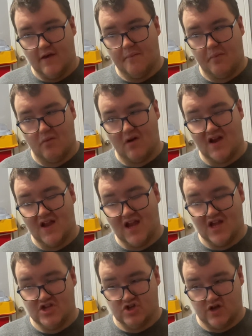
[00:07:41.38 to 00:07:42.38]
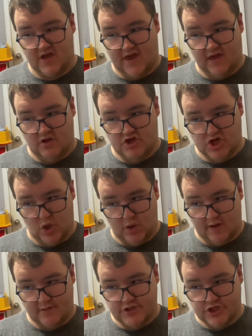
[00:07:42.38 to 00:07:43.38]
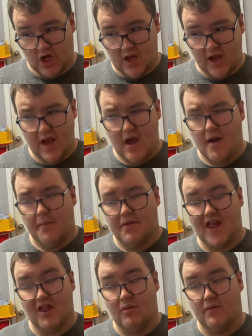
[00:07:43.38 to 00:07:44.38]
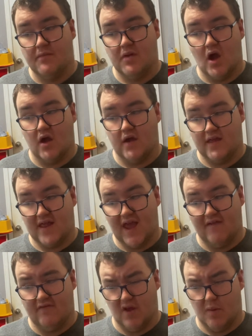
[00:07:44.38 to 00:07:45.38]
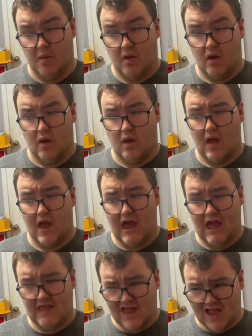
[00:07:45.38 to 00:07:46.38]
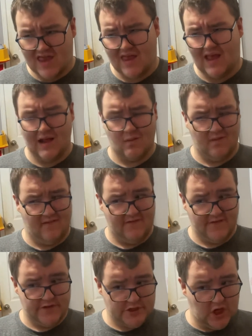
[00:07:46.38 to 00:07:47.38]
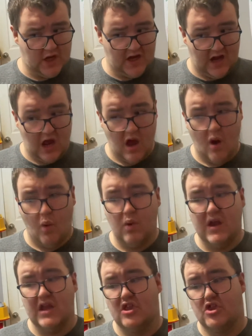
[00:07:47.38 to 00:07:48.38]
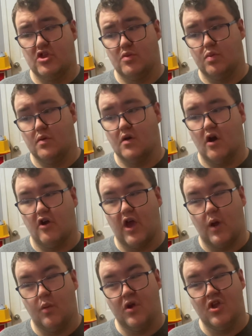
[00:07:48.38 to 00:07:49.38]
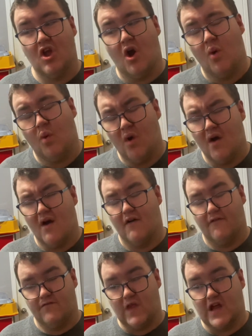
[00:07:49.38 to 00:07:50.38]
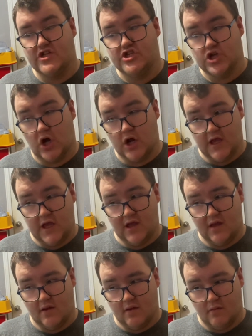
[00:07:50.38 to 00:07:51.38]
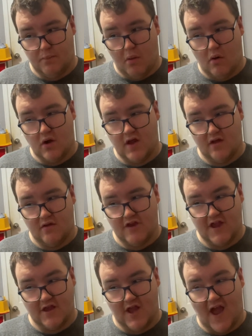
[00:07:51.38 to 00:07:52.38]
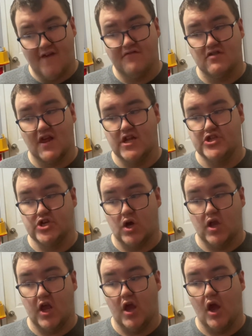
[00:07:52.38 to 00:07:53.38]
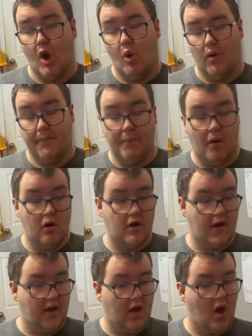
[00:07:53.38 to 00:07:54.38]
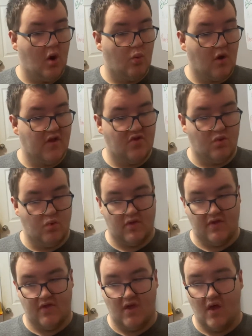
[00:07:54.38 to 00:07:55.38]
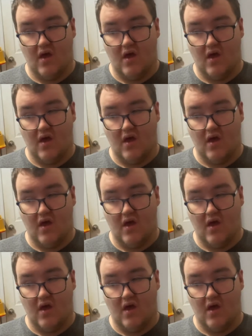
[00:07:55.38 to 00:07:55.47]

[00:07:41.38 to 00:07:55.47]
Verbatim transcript: berating and trying to choke out Johnny, but that's when Miyagi saves him, and that's the last we see with Johnny. We okay, we know that Johnny party that after that Johnny would party right through his